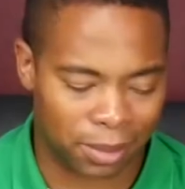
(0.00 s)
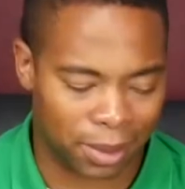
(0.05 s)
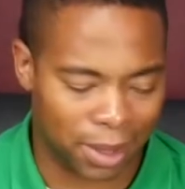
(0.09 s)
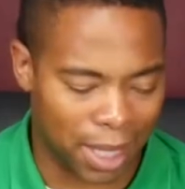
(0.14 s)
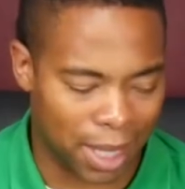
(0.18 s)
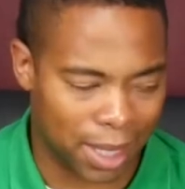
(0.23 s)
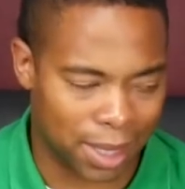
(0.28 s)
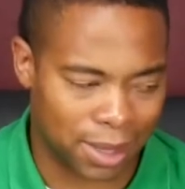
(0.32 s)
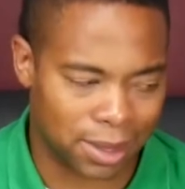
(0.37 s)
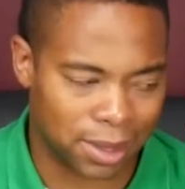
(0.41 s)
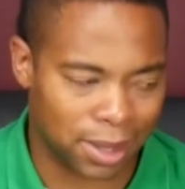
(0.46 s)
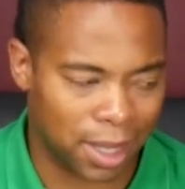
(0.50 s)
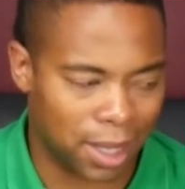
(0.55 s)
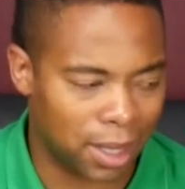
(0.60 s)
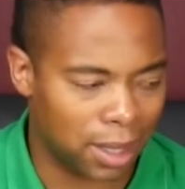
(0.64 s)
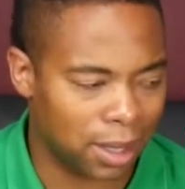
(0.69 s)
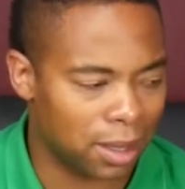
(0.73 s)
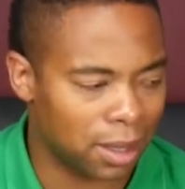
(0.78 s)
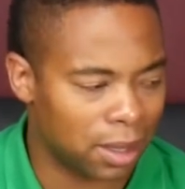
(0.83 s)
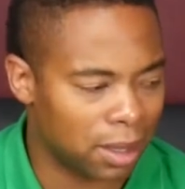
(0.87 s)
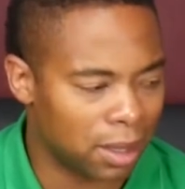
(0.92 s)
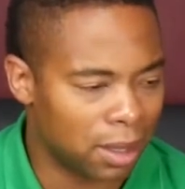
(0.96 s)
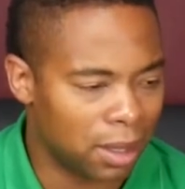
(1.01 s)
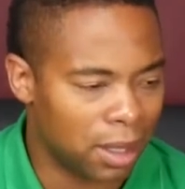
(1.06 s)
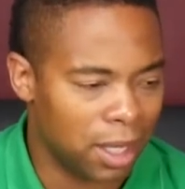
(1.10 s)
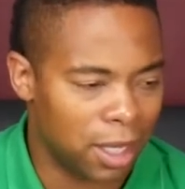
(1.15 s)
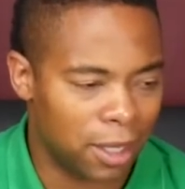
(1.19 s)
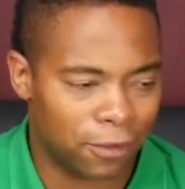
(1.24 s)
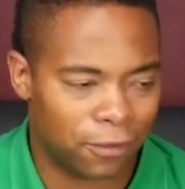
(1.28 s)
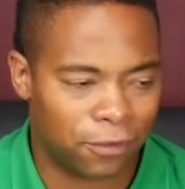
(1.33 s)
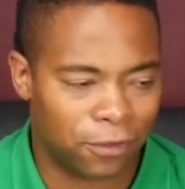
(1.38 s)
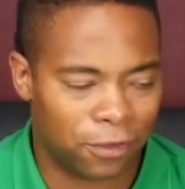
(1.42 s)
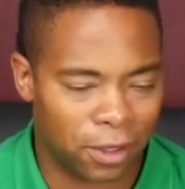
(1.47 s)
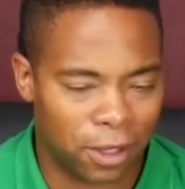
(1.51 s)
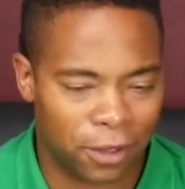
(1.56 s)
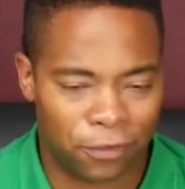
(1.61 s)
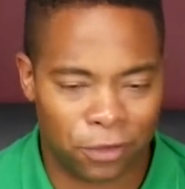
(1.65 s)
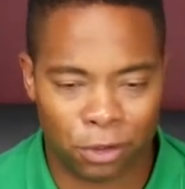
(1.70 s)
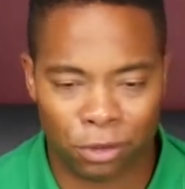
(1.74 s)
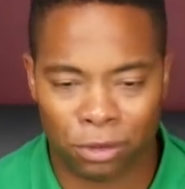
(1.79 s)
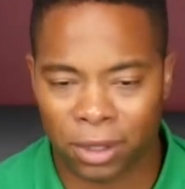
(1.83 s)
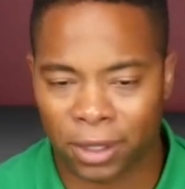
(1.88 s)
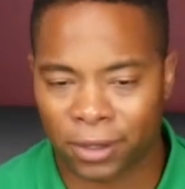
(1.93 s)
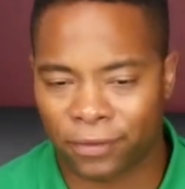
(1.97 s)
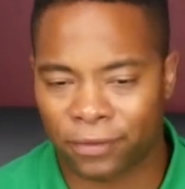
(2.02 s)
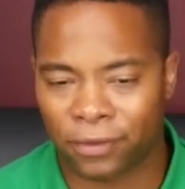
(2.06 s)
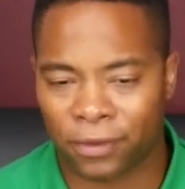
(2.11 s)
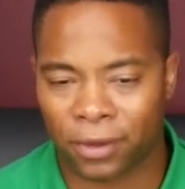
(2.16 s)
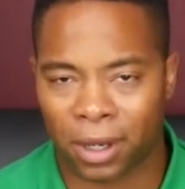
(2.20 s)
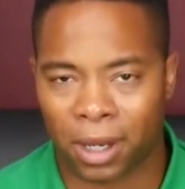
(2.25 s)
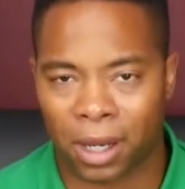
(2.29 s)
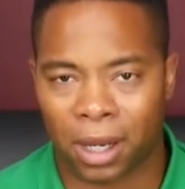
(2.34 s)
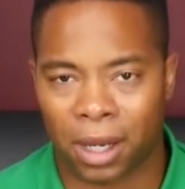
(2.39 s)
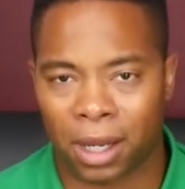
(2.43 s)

But like I say, if you live